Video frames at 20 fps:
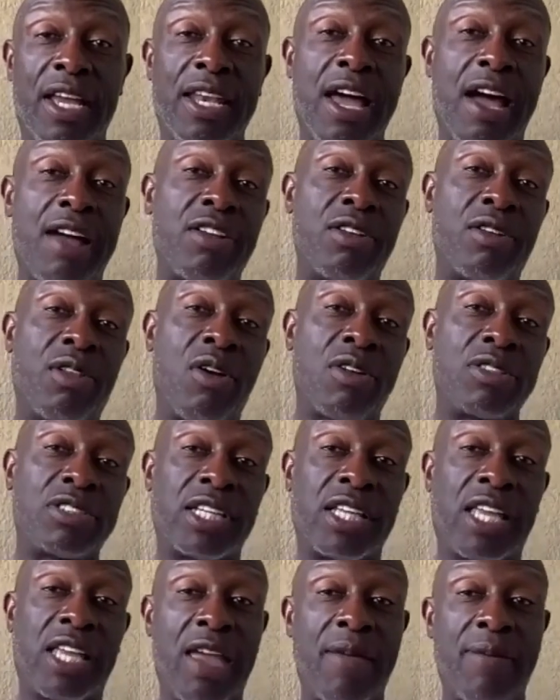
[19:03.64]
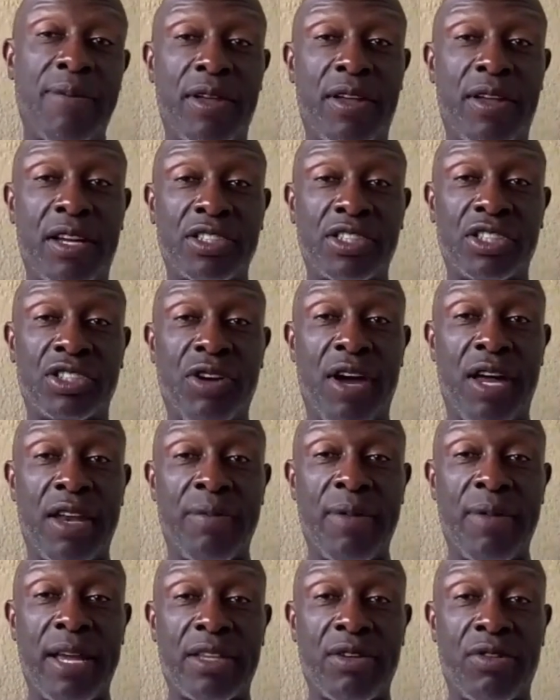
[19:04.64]
now you lost the game because you're trying to
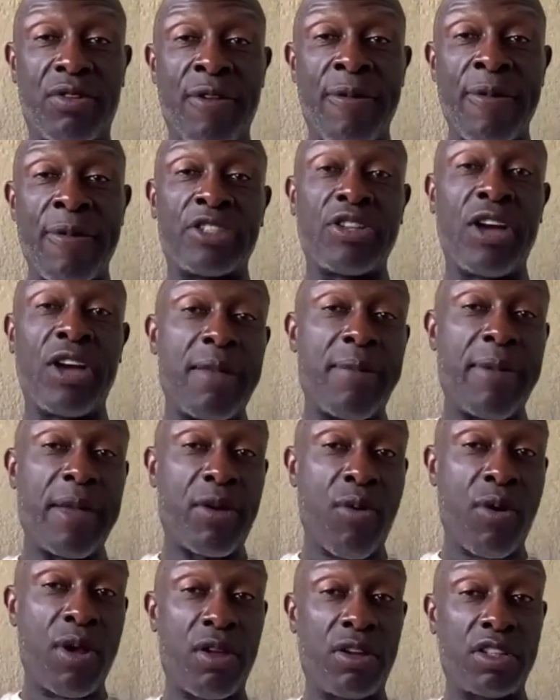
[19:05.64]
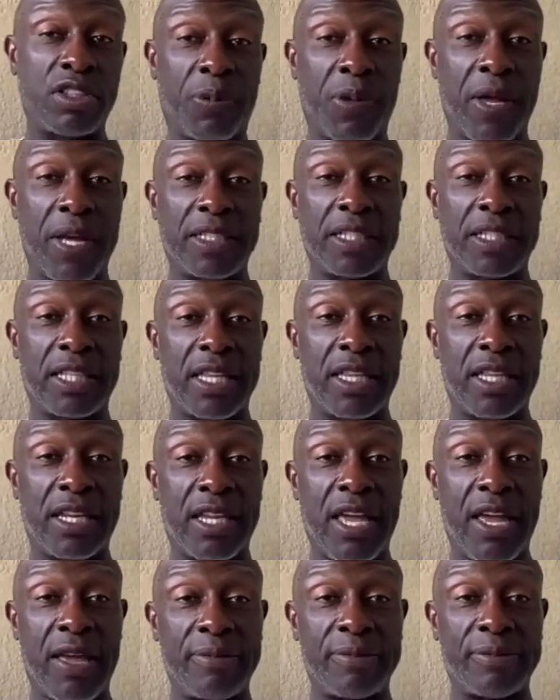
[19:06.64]
make one of those plays at the end of the
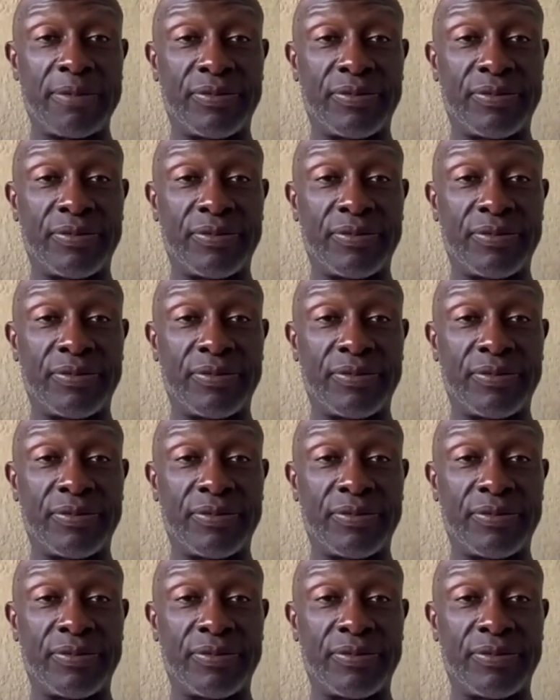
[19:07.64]
game.